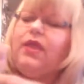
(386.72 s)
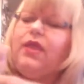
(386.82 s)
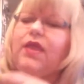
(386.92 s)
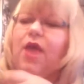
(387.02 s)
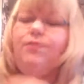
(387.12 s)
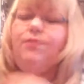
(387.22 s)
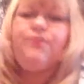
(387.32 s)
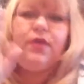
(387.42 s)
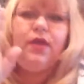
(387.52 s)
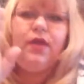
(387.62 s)
Now,
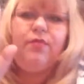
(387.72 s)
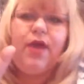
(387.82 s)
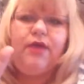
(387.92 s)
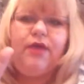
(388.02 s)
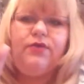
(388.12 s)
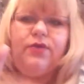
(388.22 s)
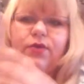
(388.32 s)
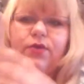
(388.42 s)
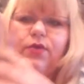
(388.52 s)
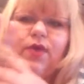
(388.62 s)
I'm back
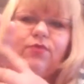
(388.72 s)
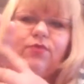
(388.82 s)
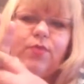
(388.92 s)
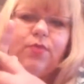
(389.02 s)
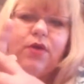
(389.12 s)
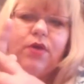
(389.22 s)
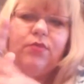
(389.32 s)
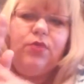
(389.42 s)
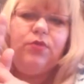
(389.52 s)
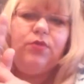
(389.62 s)
to having my
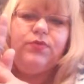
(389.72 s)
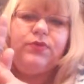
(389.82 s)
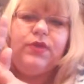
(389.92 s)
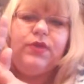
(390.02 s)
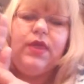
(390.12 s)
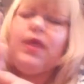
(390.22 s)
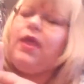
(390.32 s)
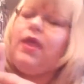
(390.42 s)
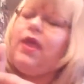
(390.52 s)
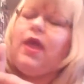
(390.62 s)
bottom loops.
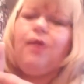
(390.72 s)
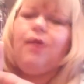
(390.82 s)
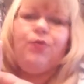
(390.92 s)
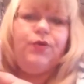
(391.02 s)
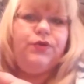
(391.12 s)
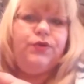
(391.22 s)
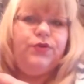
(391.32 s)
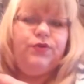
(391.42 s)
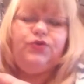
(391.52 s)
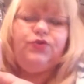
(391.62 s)
I'm going
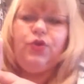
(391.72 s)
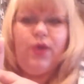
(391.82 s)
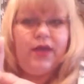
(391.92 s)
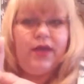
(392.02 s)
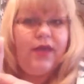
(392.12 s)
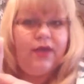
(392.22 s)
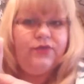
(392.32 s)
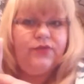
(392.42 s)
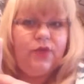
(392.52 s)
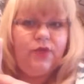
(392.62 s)
to show you how to
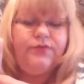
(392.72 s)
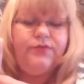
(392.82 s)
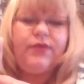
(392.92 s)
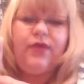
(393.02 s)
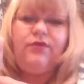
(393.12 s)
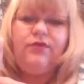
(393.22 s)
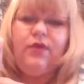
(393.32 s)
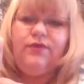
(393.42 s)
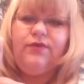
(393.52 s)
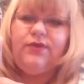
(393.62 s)
cast off. Cast
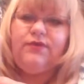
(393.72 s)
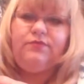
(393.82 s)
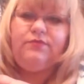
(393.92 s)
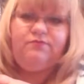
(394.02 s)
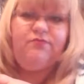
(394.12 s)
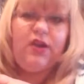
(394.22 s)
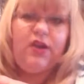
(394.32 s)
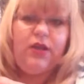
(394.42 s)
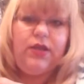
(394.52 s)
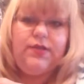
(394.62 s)
off is
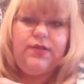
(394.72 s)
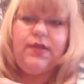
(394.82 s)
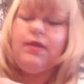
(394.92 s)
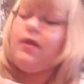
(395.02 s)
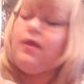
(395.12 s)
fairly easy.